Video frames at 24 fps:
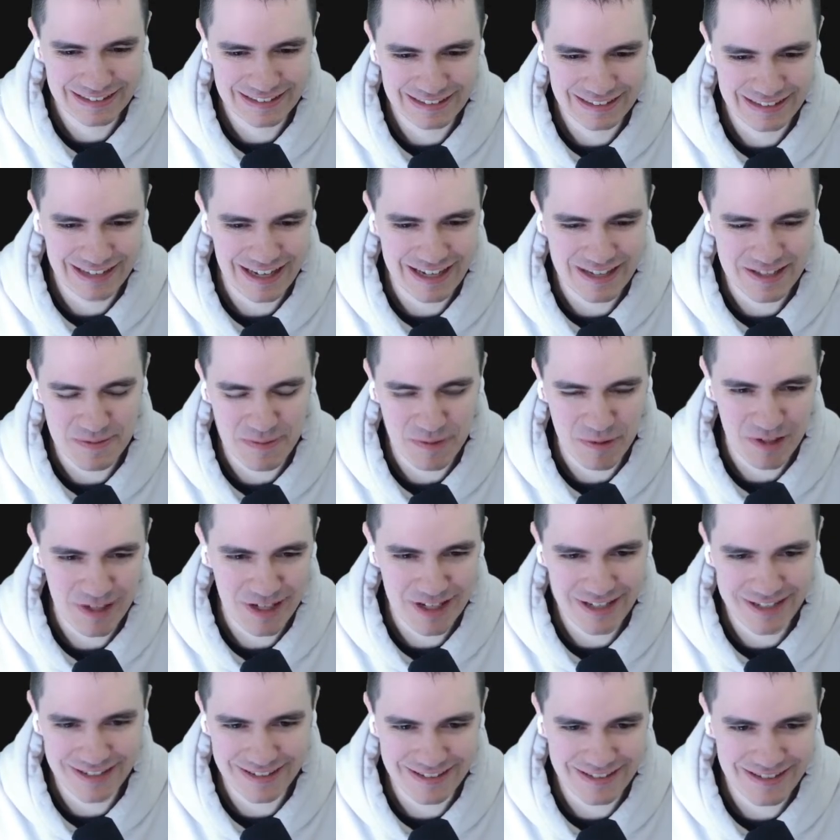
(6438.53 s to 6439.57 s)
Yeah, it's
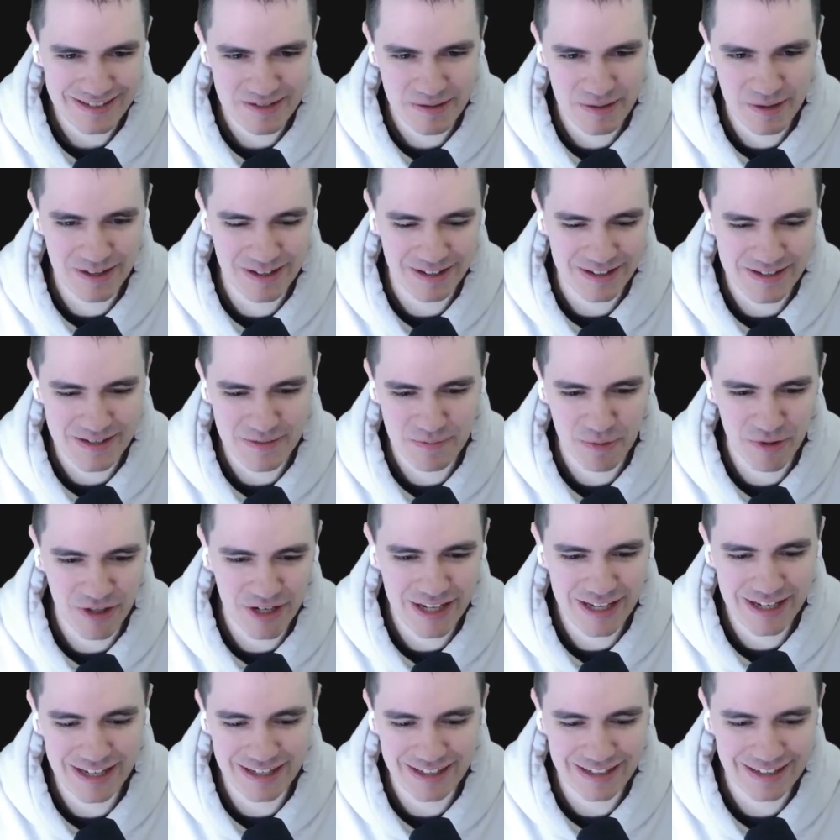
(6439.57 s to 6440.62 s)
pretty. It's
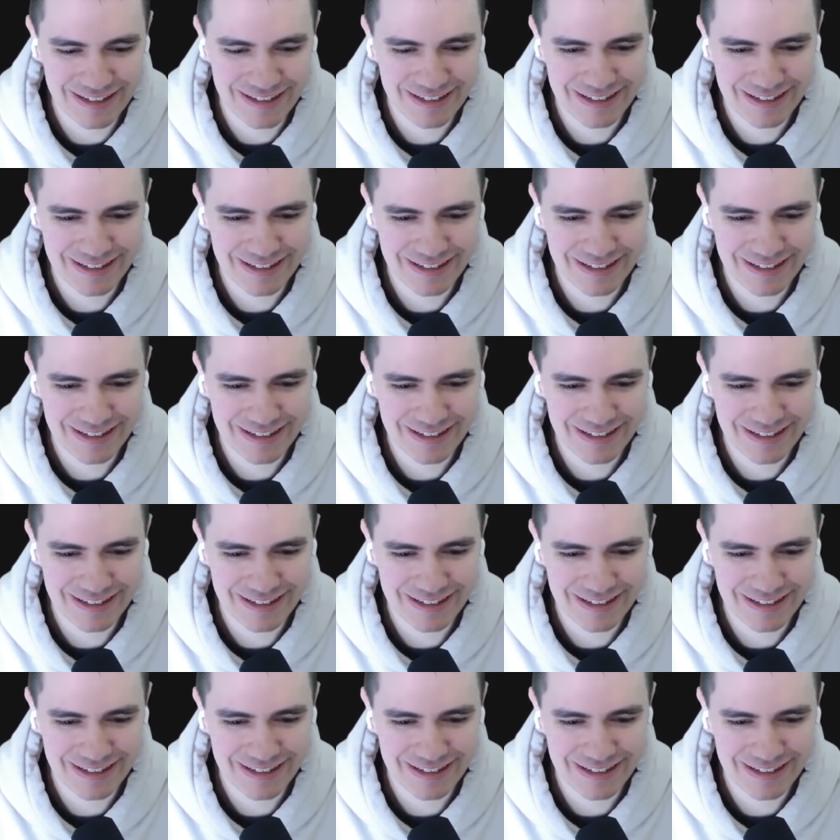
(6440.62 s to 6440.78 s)
pretty.